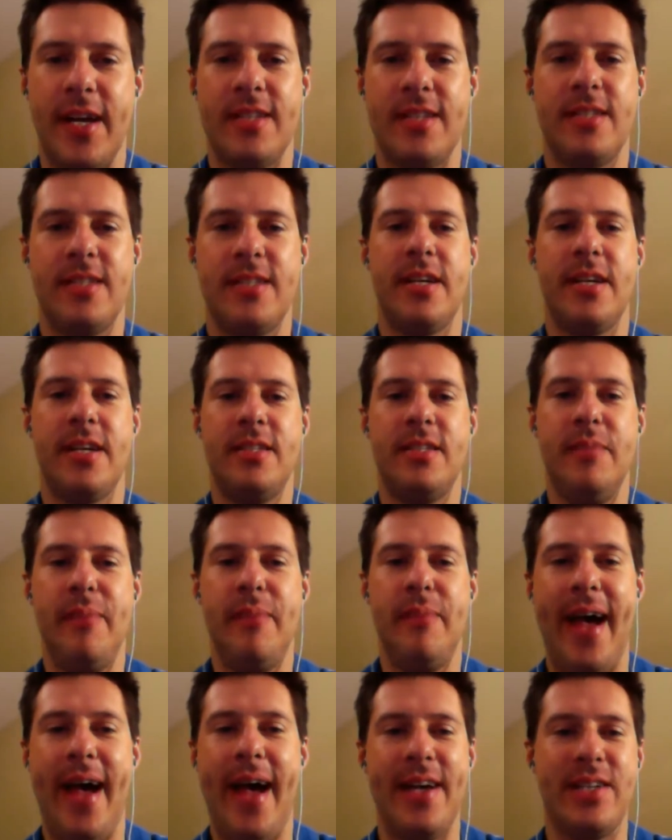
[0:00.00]
60
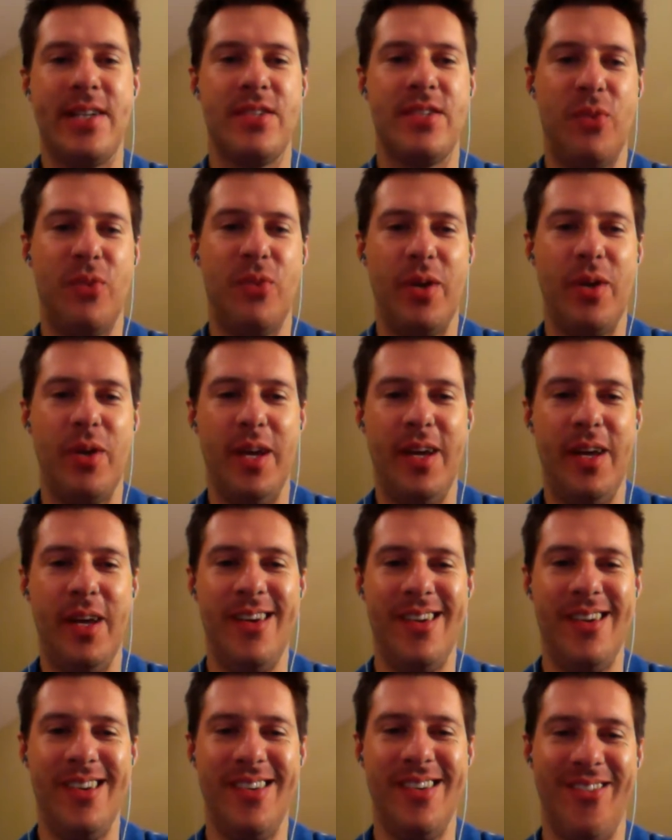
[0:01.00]
pass, 40
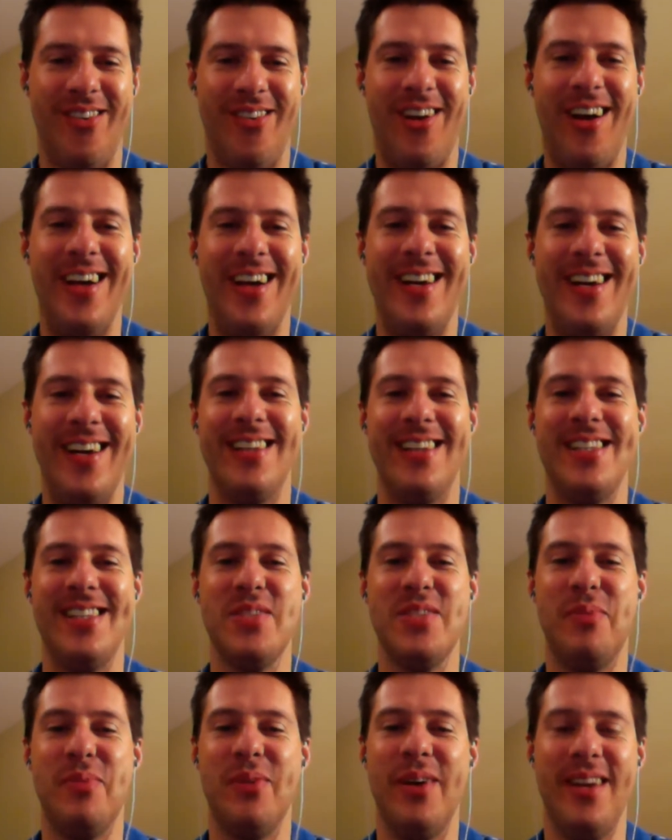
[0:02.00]
run at
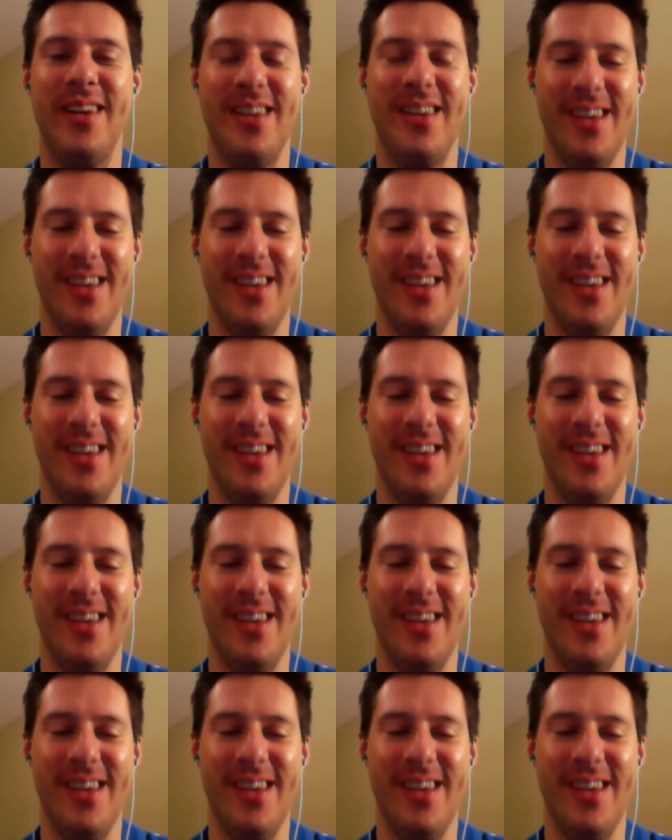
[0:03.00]
this point.